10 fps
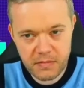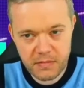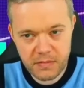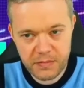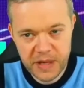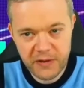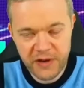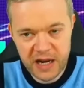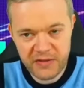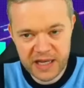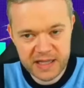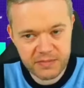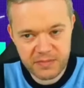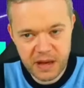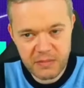Big fan of his.
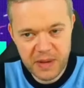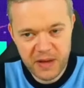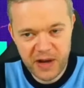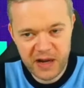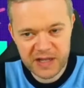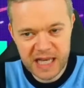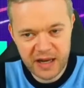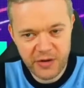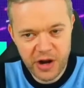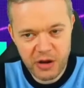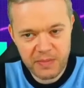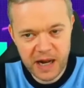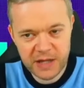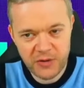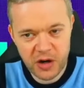I'm a big fan of Saka. I know he
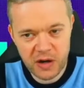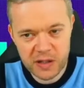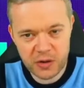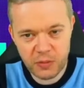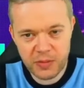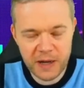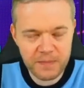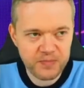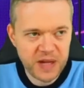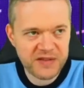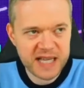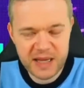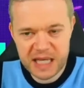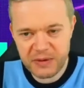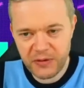plays for Arsenal, but I've said
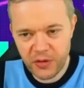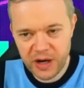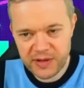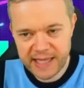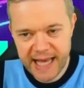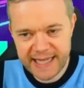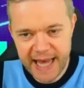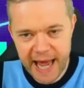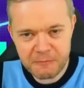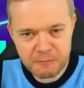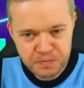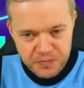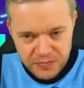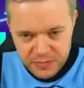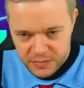this before and I'll say it again.
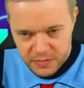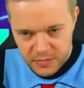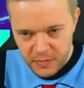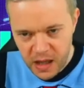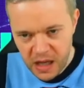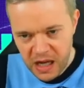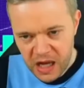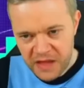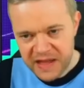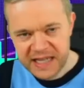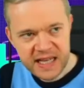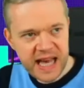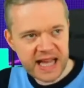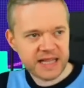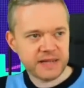This
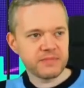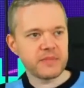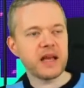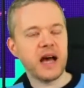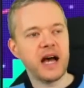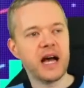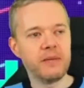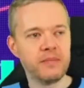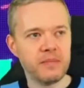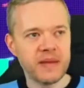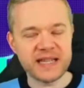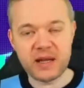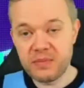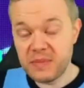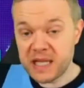kid missed
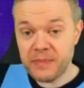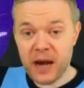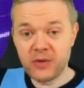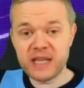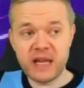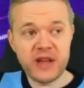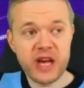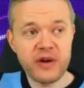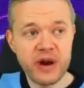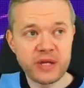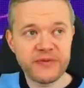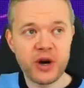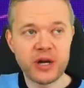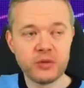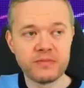the penalty in the Euros
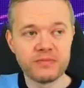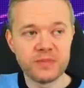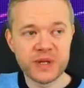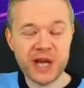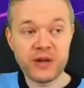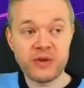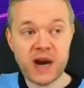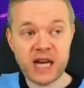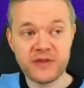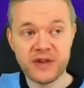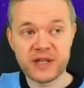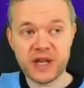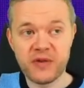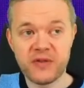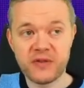final. So did Rashford,
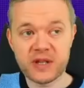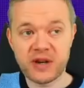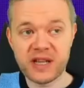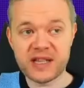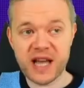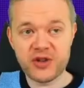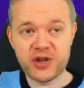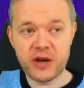so did Sancho.